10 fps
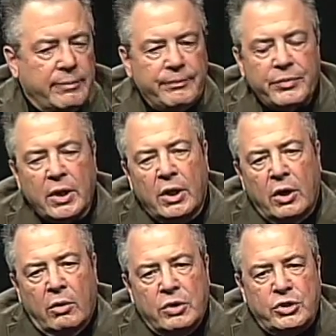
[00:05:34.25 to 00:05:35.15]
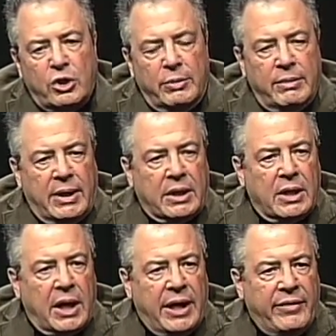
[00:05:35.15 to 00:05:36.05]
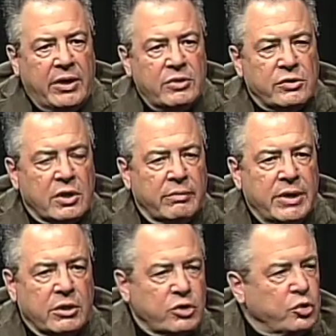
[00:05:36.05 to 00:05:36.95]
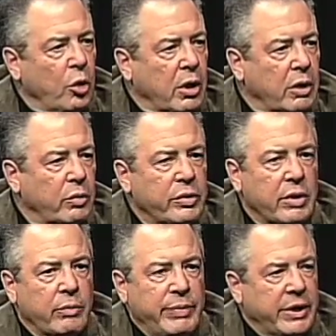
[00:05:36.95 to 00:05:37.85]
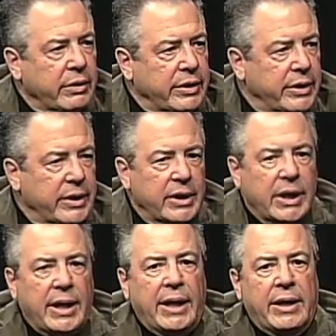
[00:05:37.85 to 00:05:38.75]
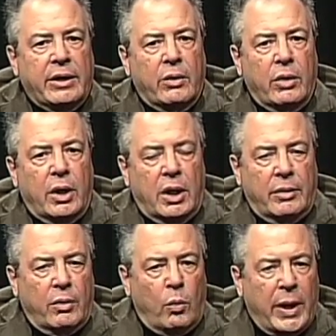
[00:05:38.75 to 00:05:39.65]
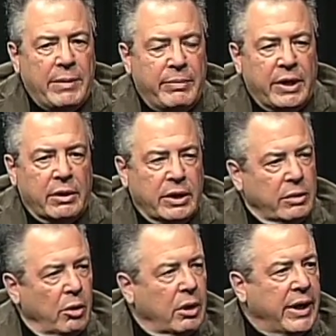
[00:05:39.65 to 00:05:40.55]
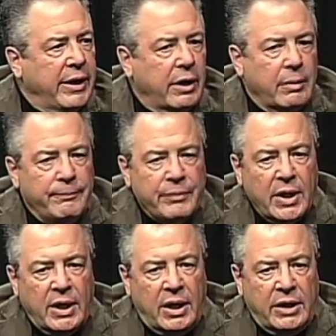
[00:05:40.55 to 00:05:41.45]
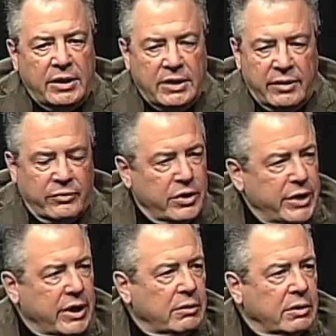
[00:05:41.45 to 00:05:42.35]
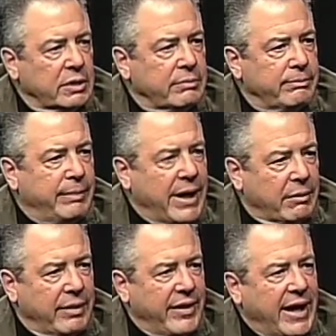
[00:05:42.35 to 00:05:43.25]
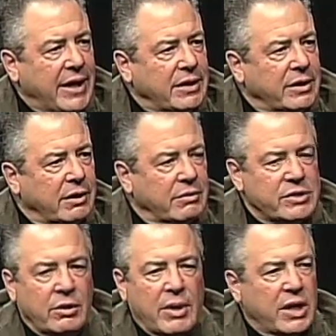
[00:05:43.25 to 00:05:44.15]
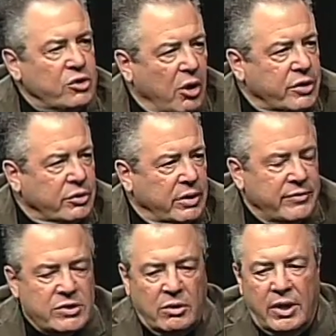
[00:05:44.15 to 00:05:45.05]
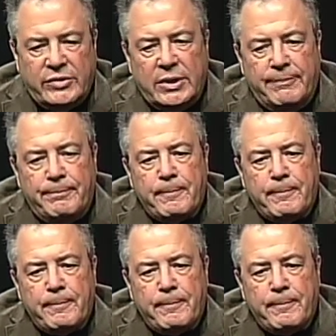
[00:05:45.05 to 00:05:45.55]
Mm -hmm. Well, she told me about a guy that used to come in her store with a beard and a, a white beard and long hair. Uh, he'd give her a nickel and pat her on the head, you know, and so on, and talk to her every so often.